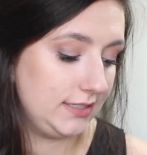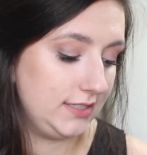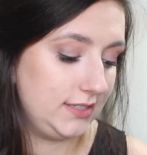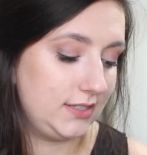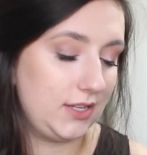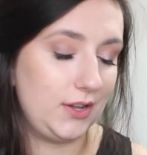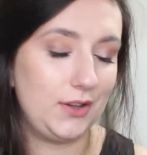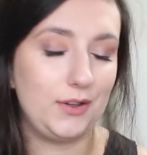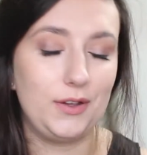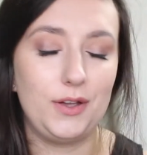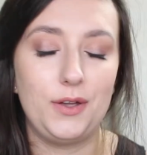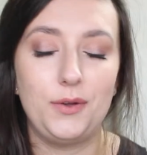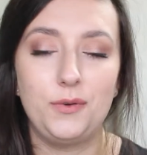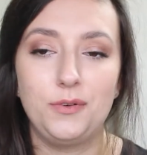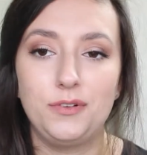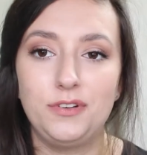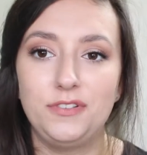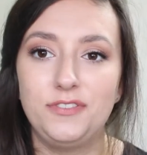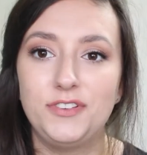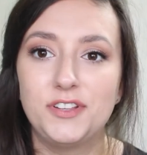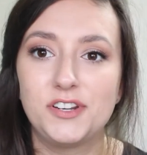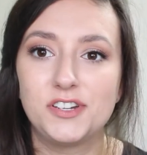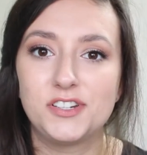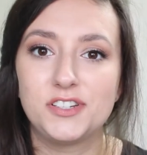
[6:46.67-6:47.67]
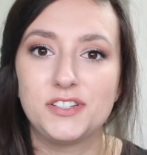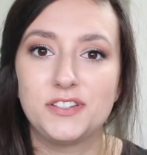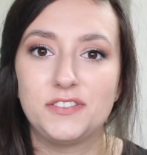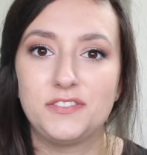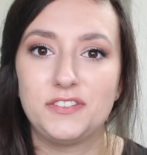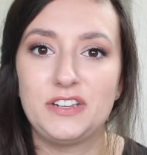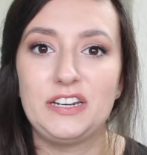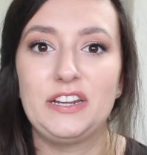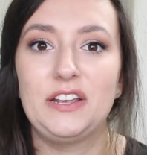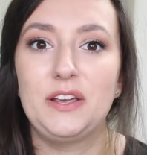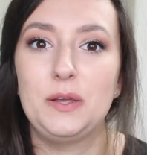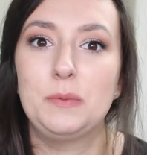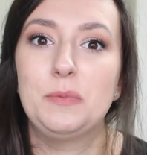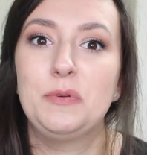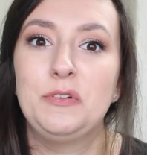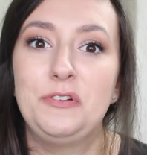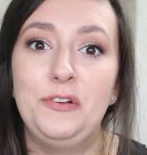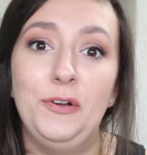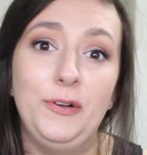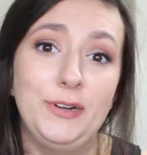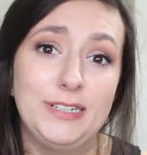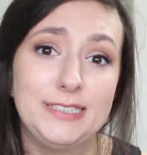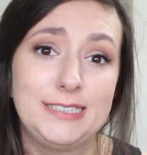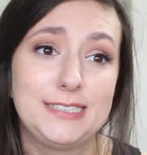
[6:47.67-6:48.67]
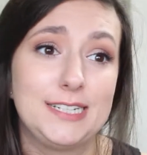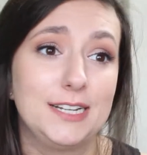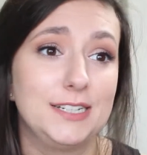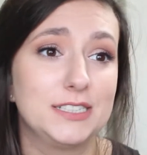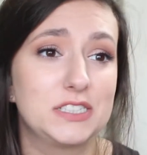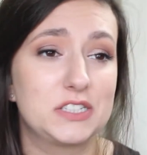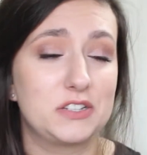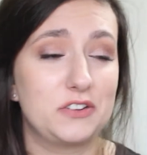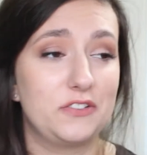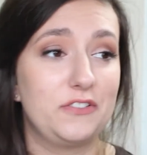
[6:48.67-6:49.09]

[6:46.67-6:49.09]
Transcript: so I want to finish this video before it starts